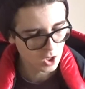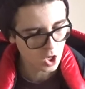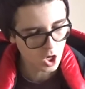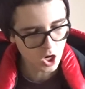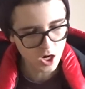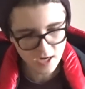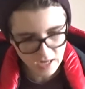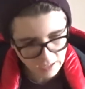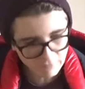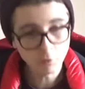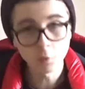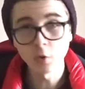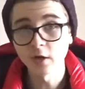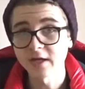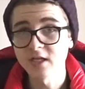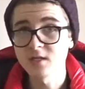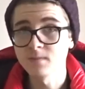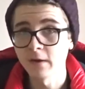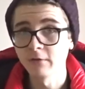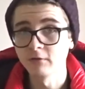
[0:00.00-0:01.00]
I never want
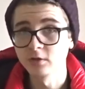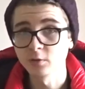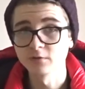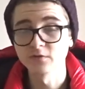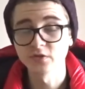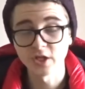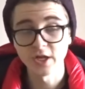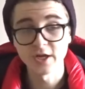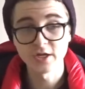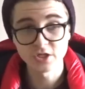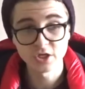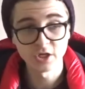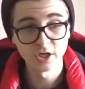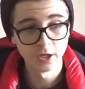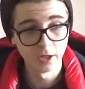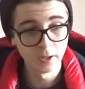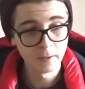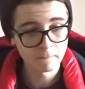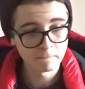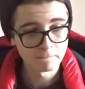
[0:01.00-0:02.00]
experience with
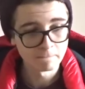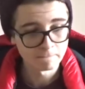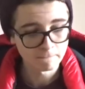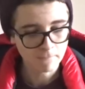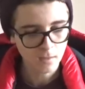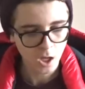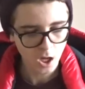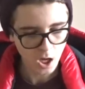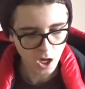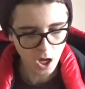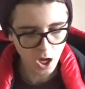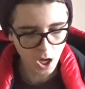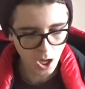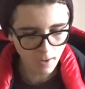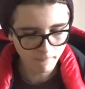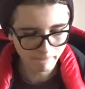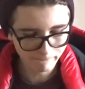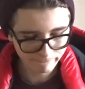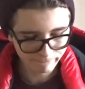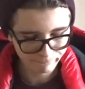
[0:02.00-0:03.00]
Satan.
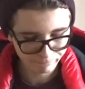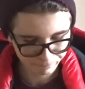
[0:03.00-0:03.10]
I've